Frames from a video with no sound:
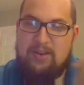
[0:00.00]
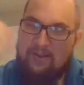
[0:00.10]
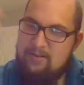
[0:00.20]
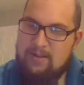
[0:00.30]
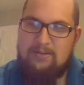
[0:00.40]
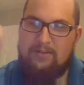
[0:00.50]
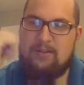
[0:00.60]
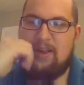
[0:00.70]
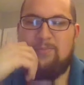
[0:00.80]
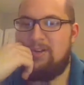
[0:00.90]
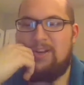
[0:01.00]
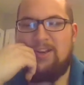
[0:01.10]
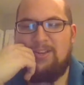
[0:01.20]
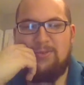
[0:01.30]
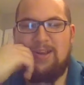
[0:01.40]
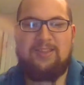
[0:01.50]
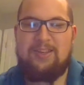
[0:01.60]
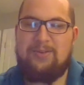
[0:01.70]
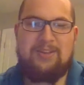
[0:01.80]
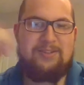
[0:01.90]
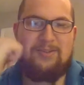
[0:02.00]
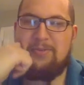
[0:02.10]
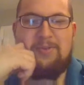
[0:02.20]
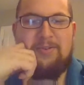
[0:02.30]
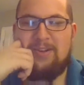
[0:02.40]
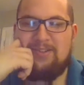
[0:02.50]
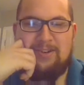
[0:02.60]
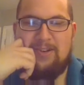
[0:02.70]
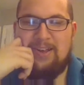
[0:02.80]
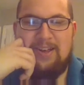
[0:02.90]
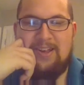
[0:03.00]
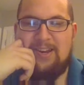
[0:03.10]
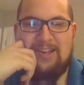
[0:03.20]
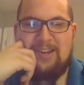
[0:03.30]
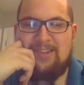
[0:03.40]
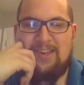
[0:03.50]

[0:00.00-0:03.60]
and not even bring God into it. I think you guys are going the wrong direction here. I gotta say.